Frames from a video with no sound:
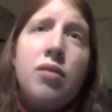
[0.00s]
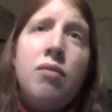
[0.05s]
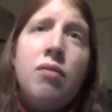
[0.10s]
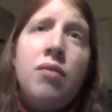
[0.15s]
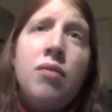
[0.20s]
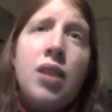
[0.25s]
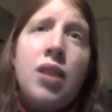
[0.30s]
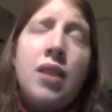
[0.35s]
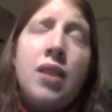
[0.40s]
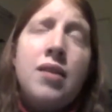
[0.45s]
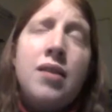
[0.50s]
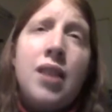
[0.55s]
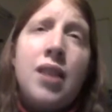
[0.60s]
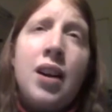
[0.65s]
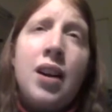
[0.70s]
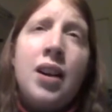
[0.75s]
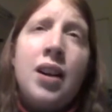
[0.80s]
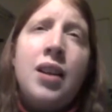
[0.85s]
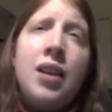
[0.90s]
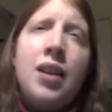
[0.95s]
soon as
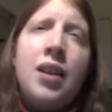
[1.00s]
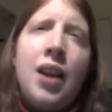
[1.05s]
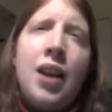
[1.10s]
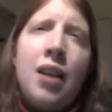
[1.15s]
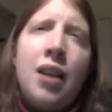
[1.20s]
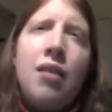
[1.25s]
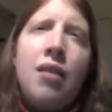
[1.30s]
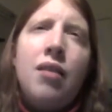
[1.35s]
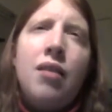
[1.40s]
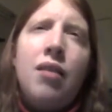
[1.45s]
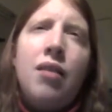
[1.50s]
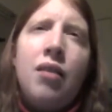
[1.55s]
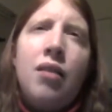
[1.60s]
I get